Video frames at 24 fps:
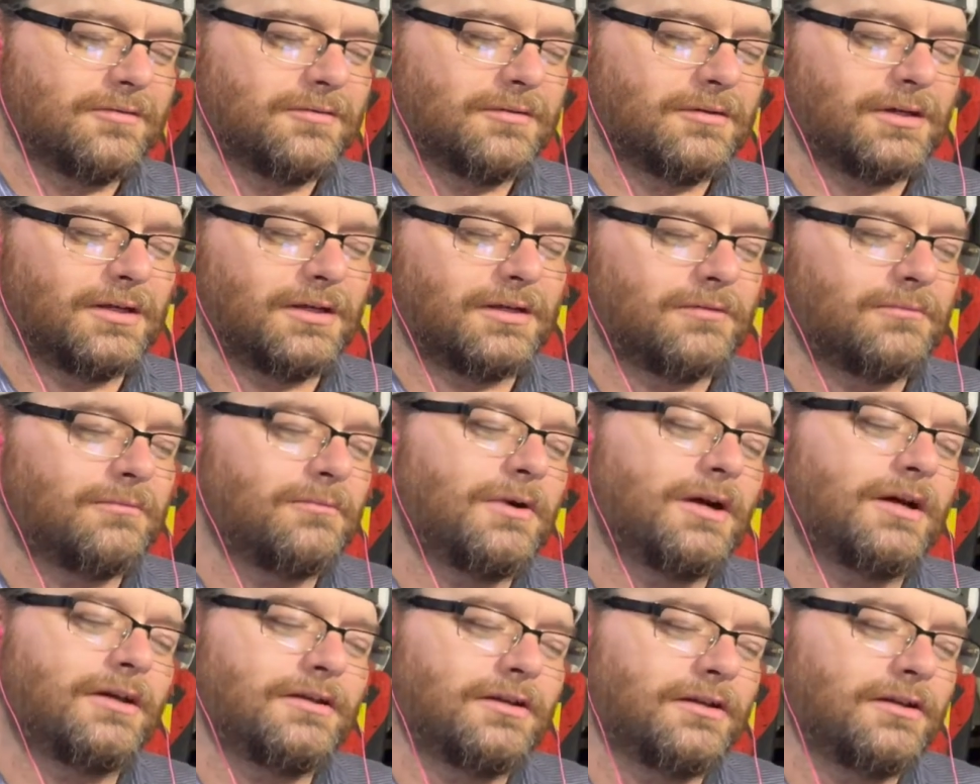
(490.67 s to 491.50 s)
But,
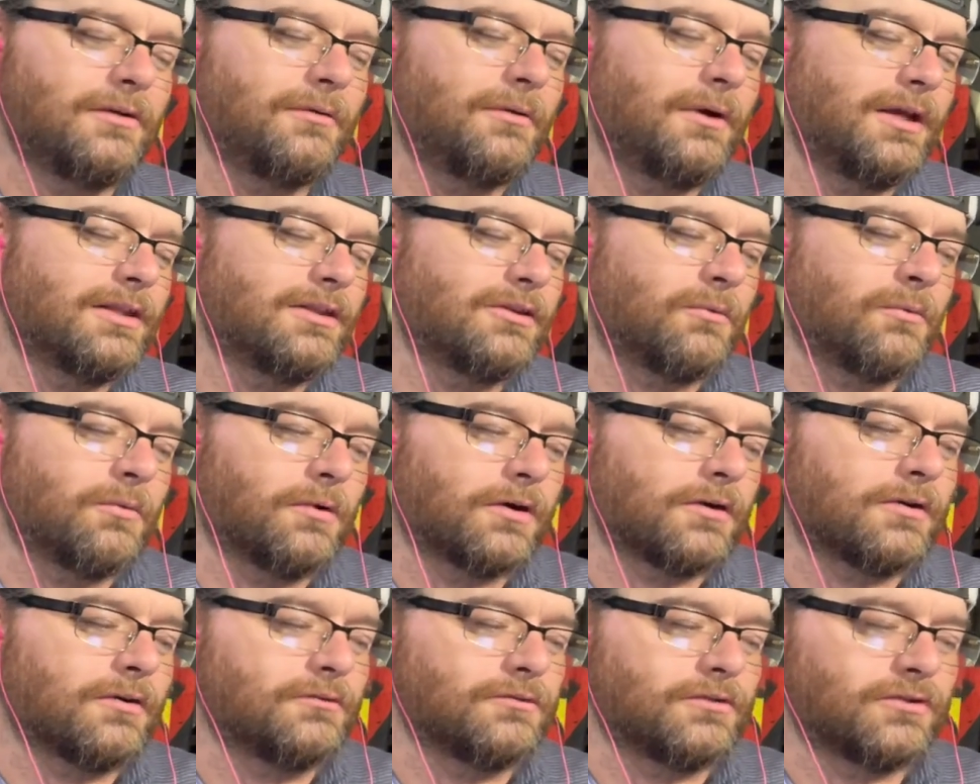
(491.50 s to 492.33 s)
well, you don't have to
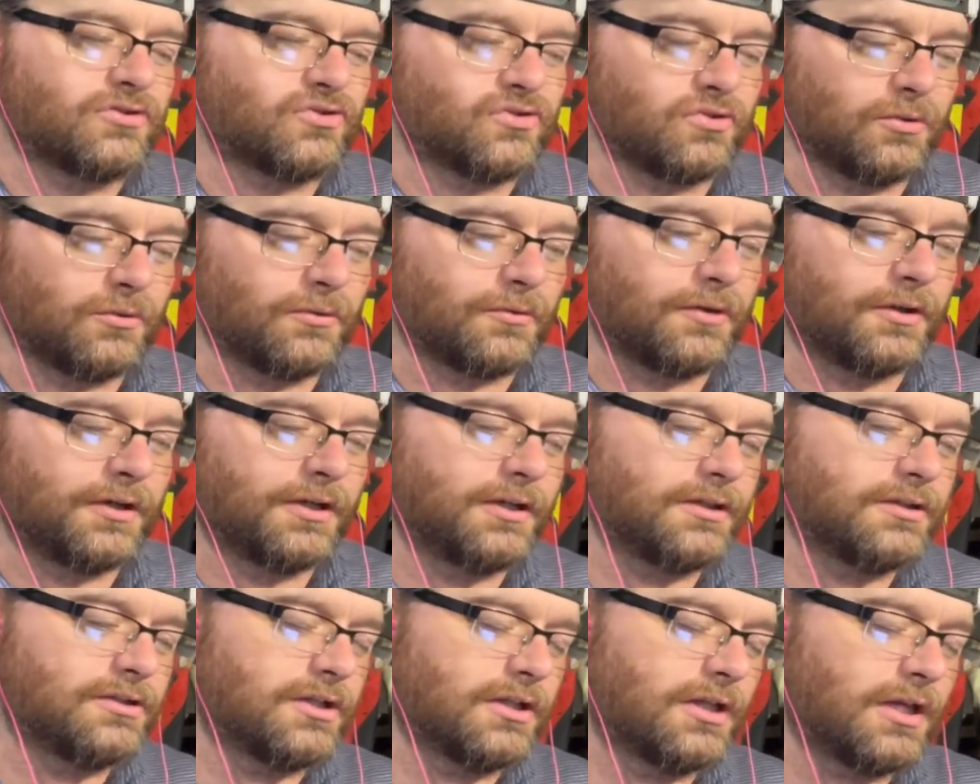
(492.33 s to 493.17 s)
work on the
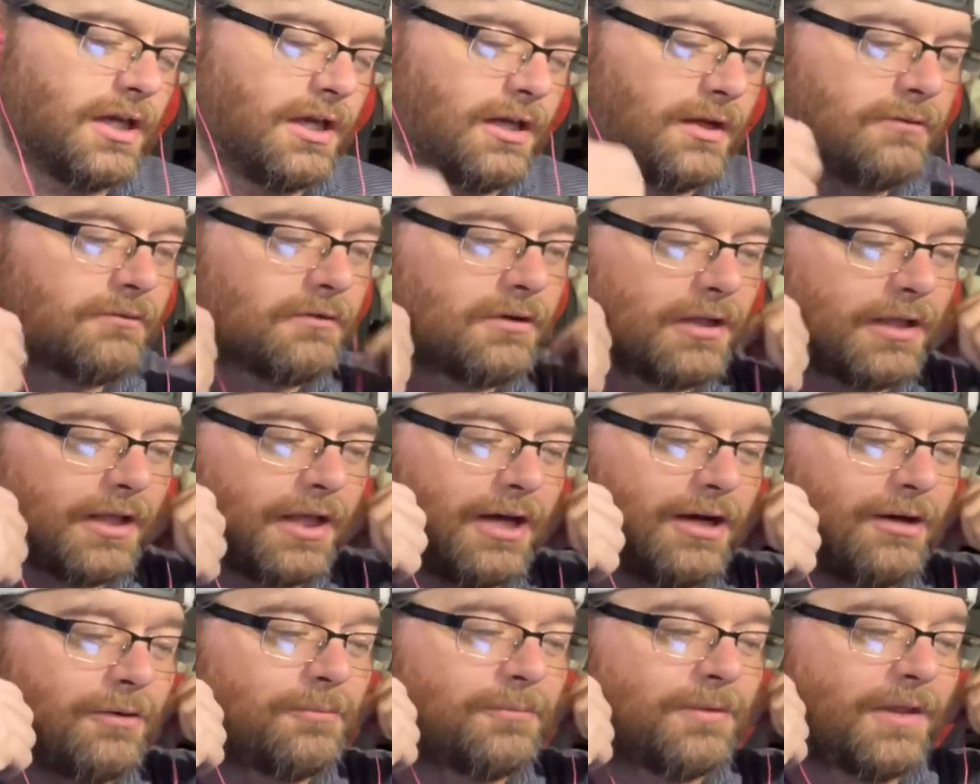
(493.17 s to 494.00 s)
snoring. She can't really
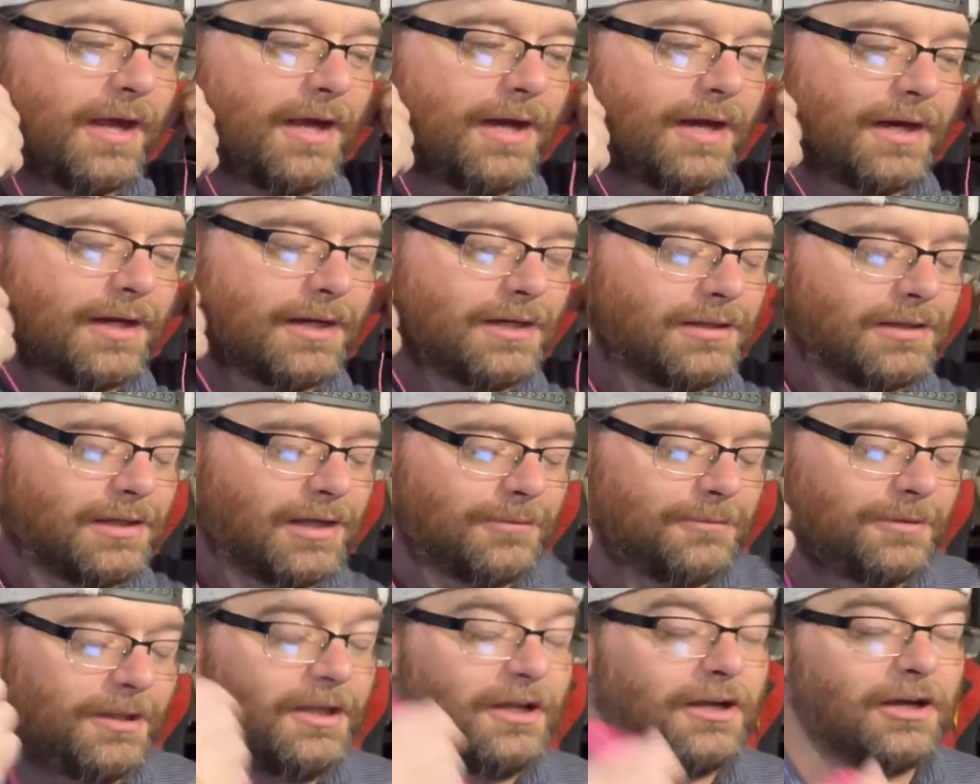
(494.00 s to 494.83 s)
help that. I
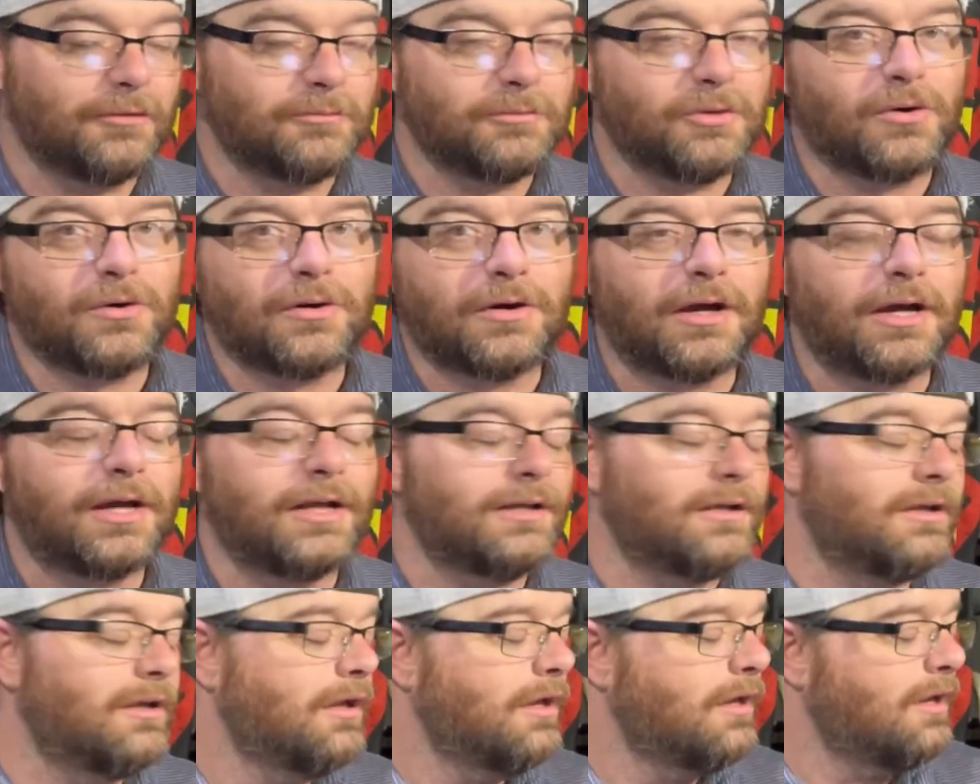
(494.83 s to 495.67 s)
mean, come
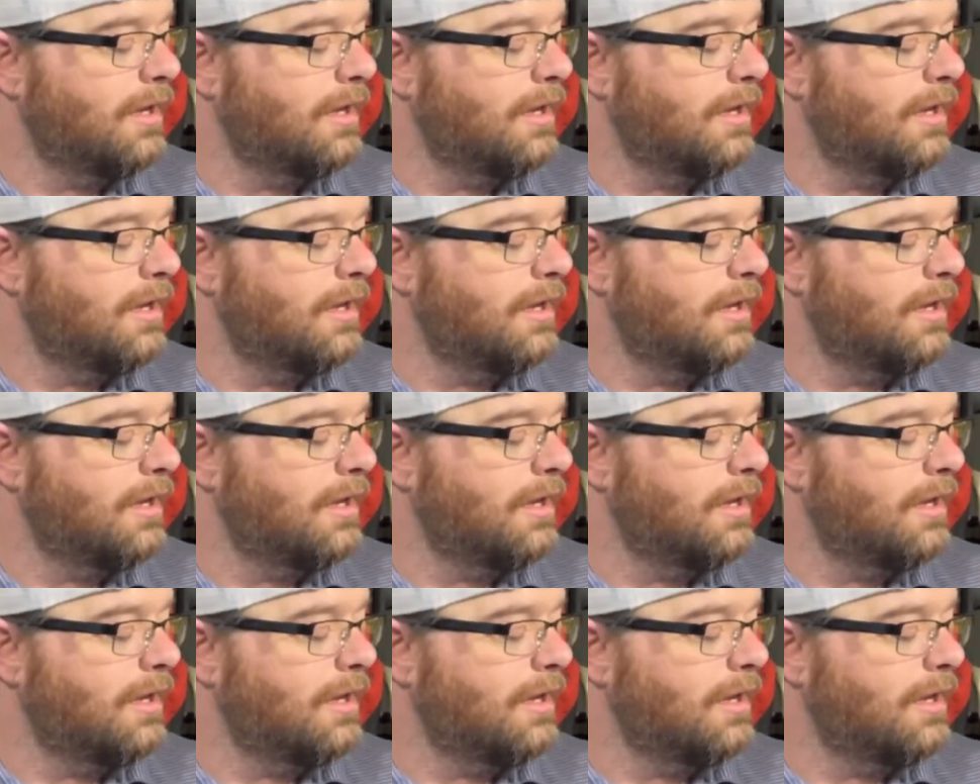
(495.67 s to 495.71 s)
on.